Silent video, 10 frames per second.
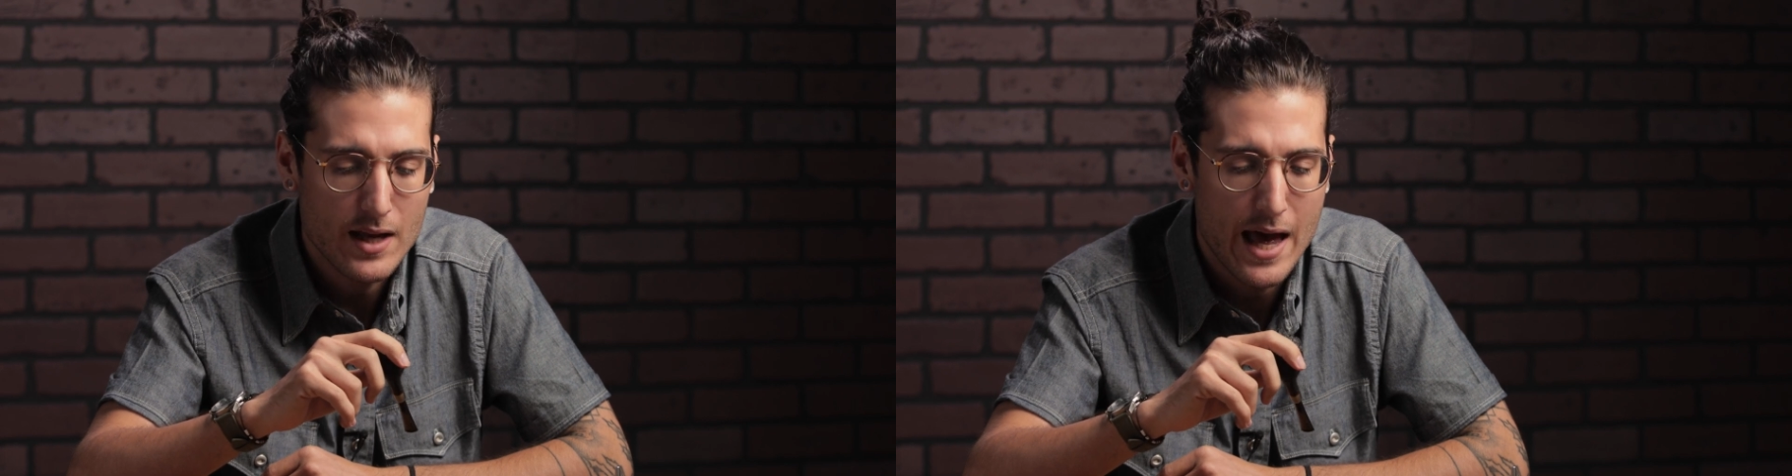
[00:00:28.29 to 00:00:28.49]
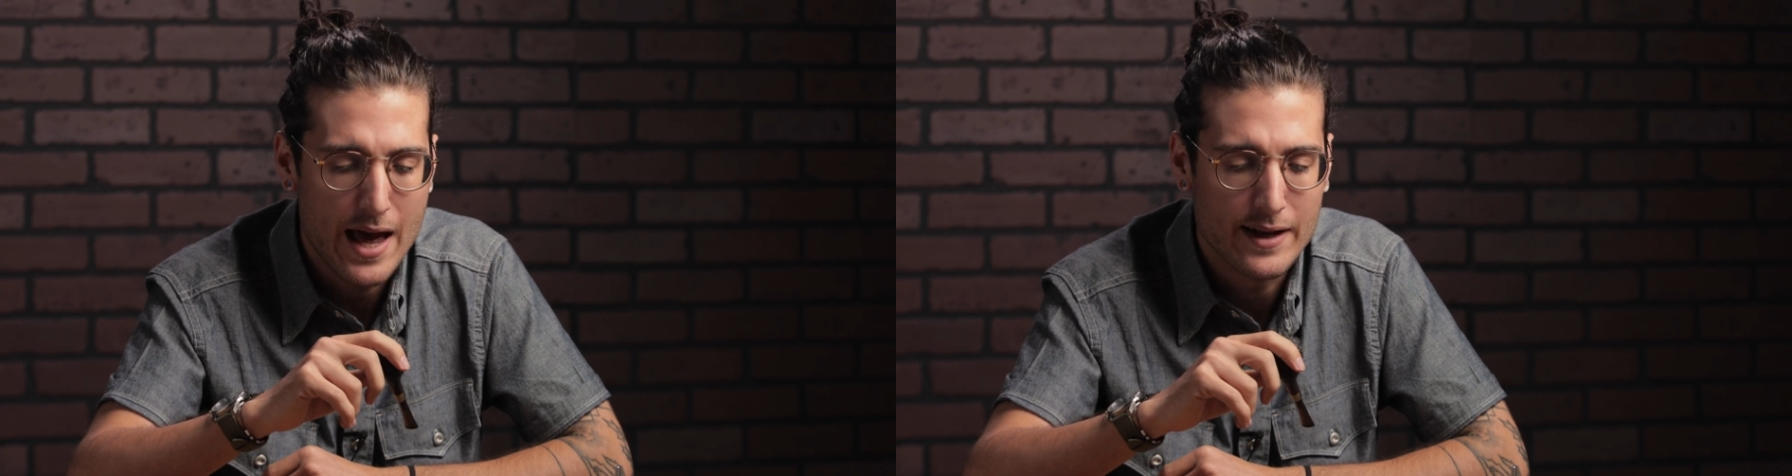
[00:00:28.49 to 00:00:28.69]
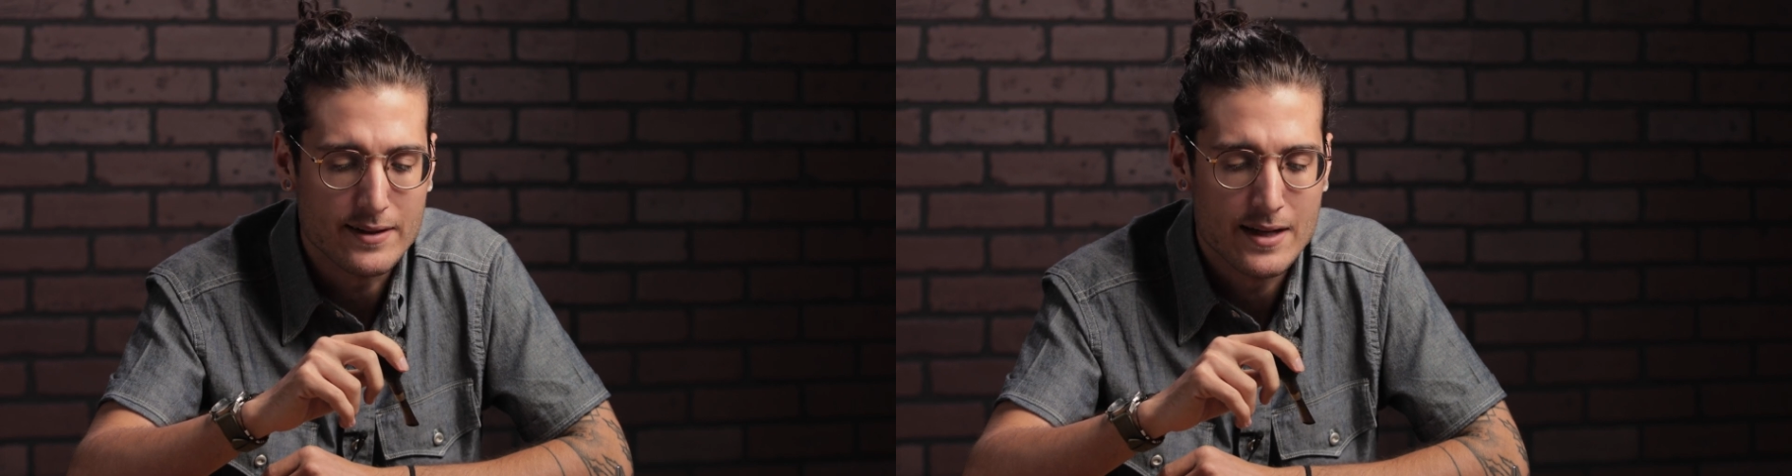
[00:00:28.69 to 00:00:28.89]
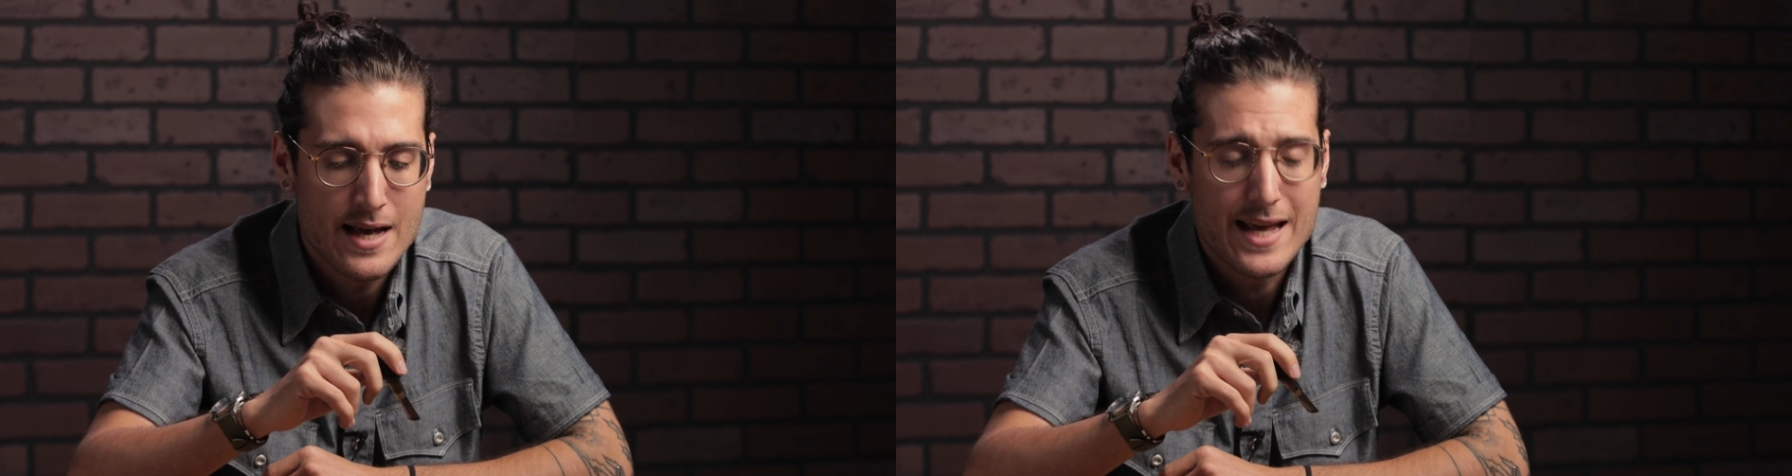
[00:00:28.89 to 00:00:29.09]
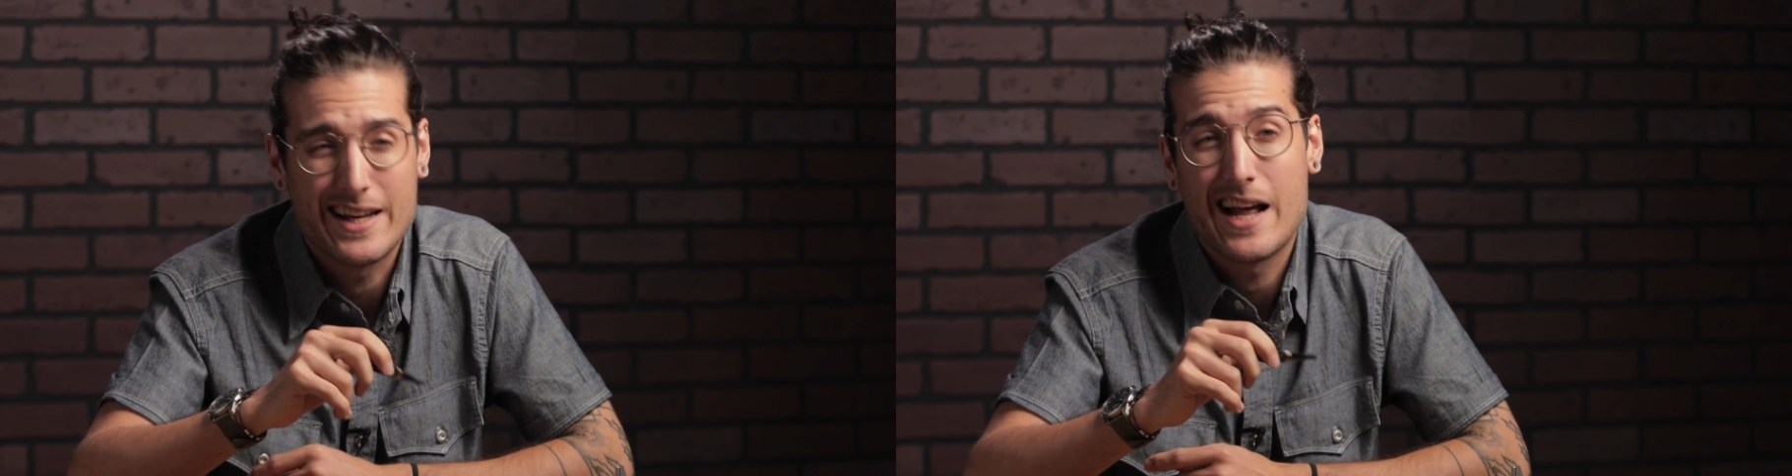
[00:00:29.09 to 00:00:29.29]
And
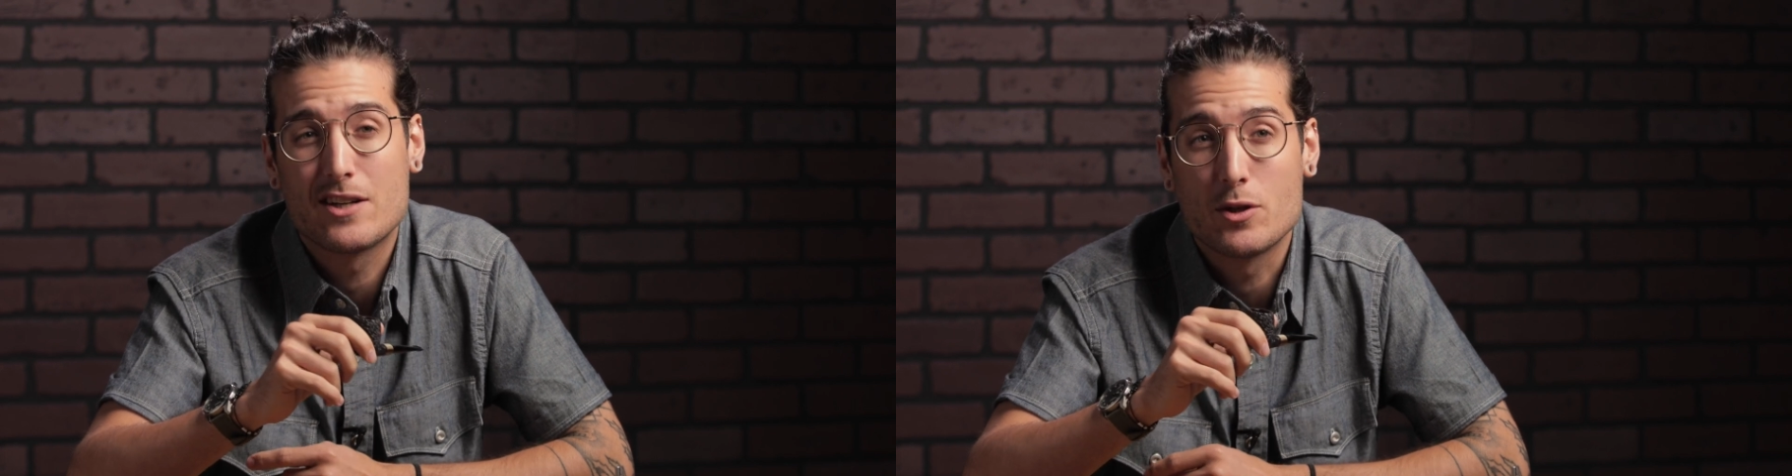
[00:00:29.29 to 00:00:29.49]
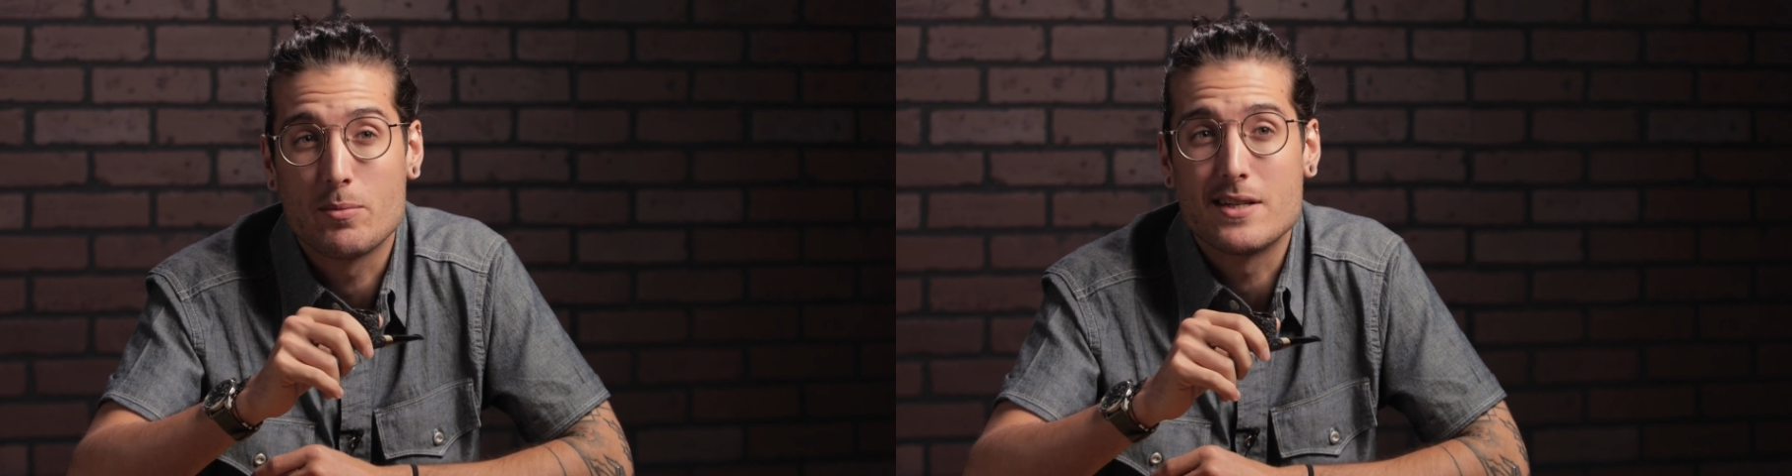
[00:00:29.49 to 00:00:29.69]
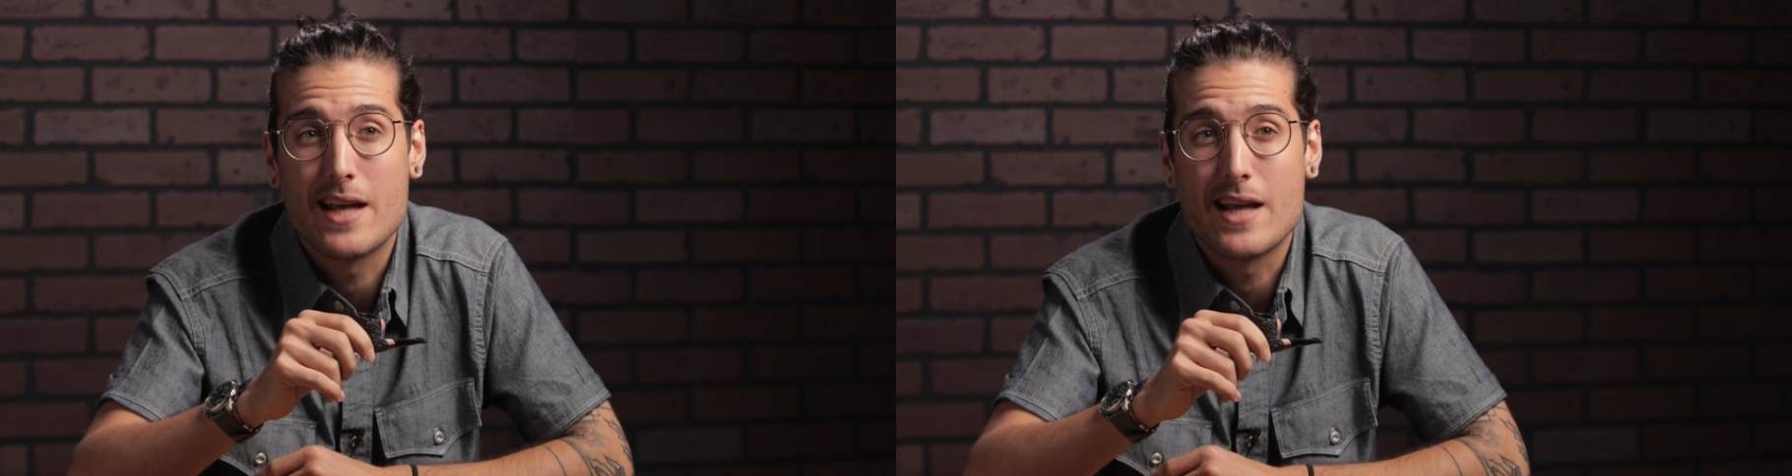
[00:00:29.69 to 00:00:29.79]
it can actually be